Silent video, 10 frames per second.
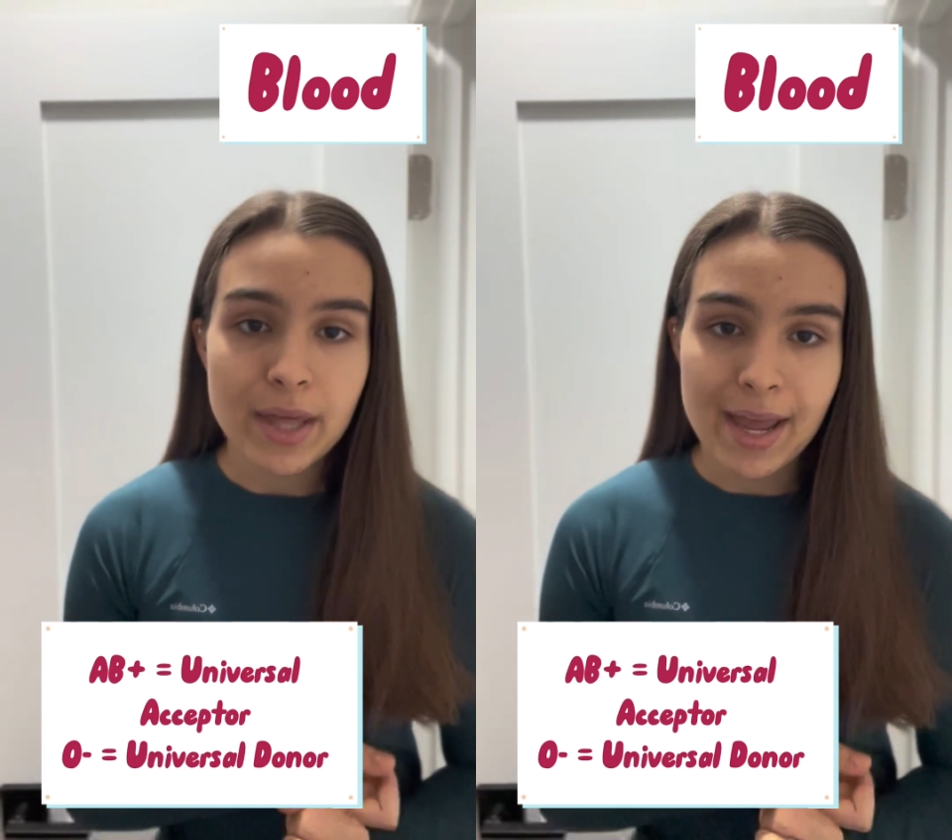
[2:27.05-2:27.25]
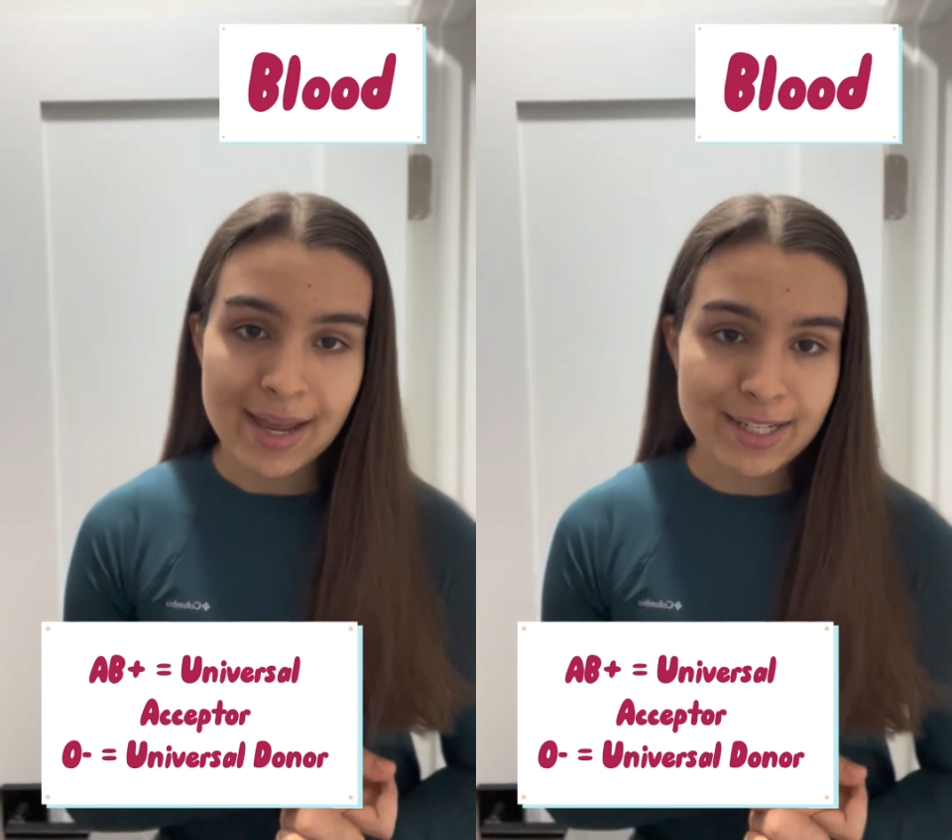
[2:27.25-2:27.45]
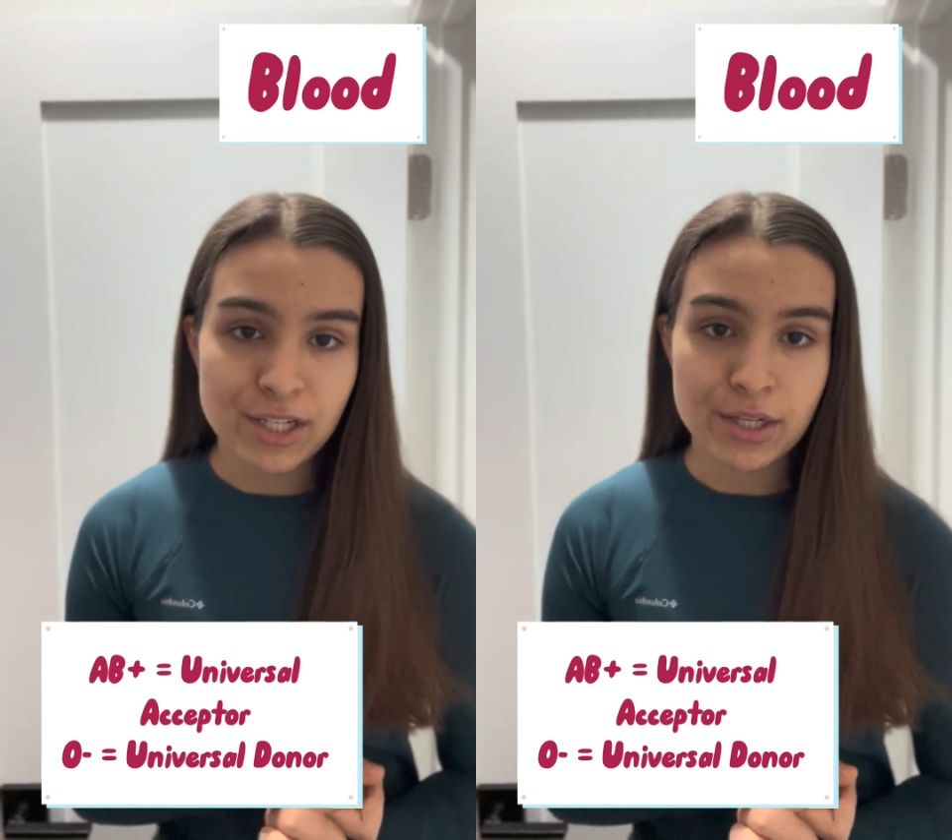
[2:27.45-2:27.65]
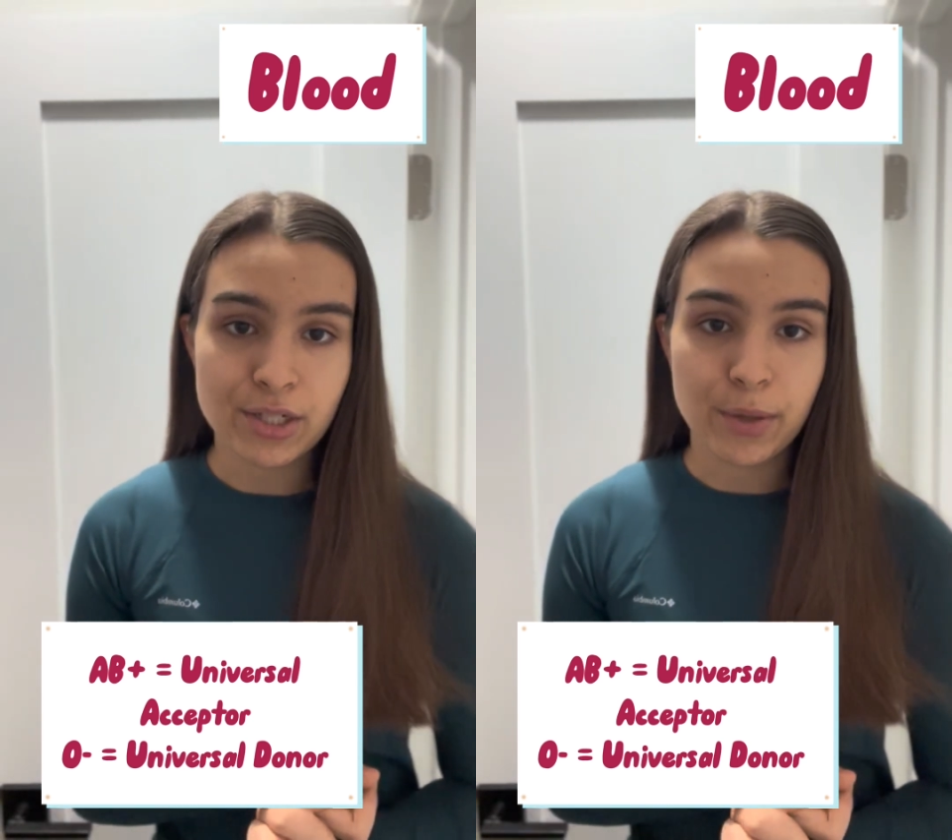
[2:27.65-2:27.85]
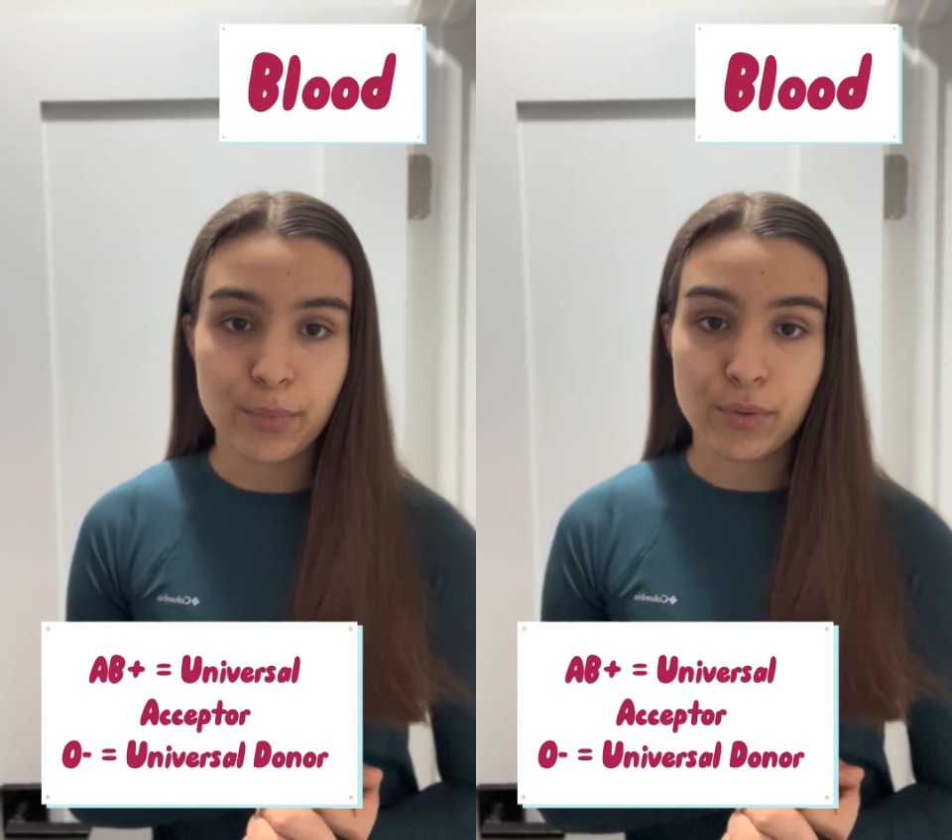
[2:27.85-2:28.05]
antigens
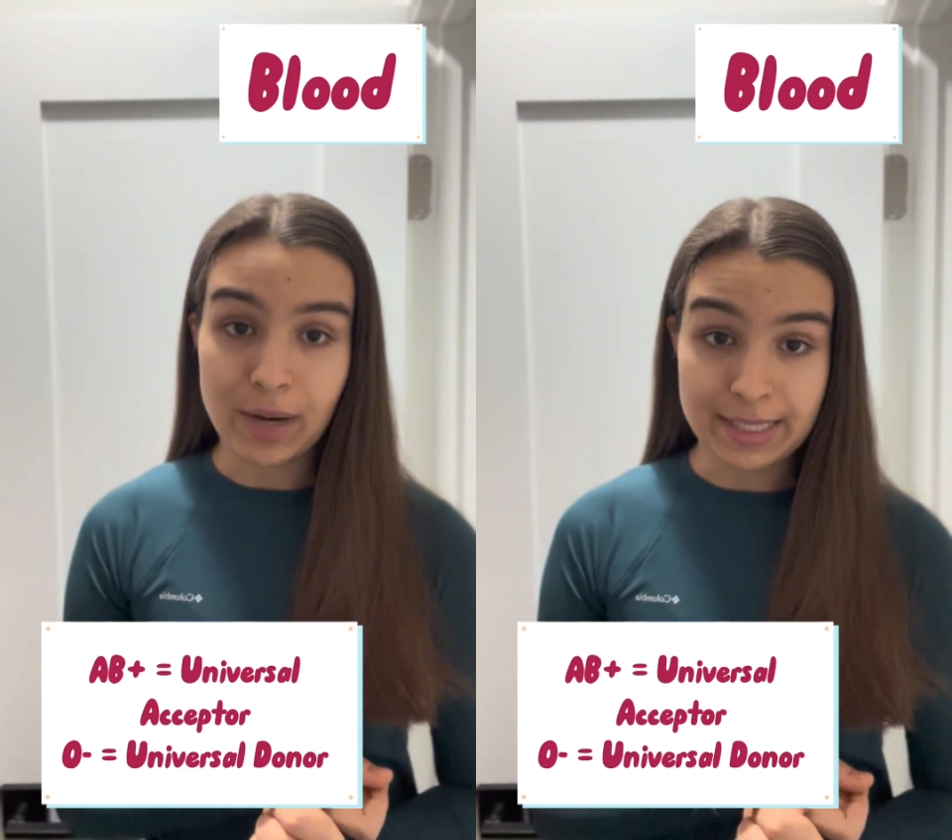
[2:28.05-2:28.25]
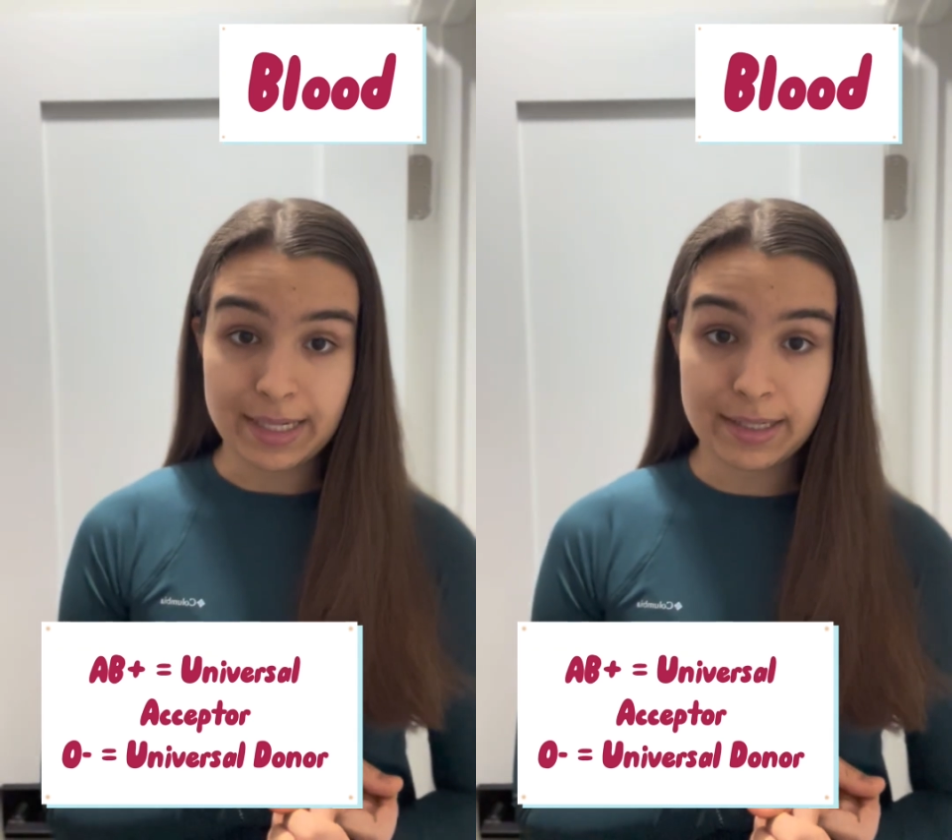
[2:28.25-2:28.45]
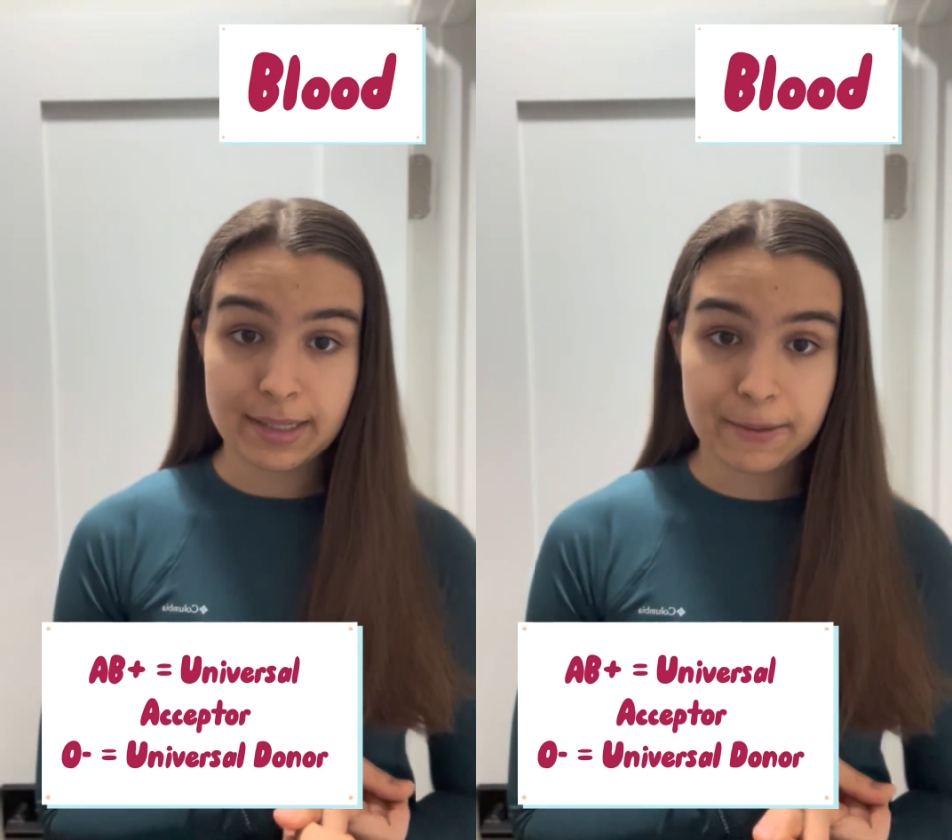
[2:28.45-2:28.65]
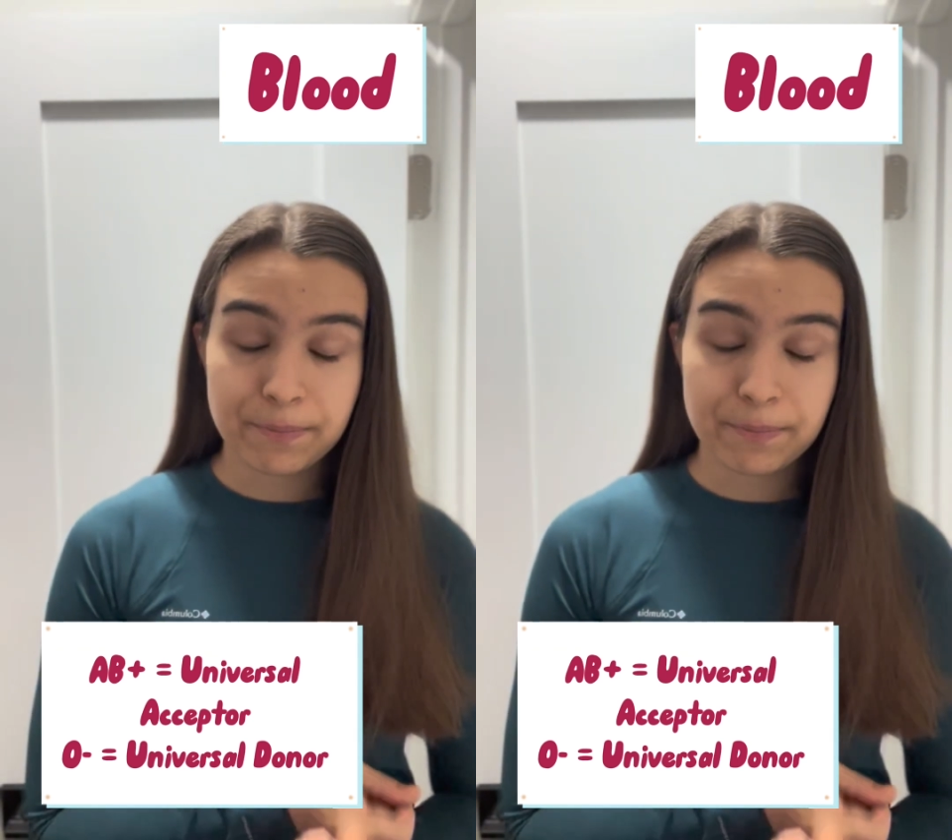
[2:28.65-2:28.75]
are present,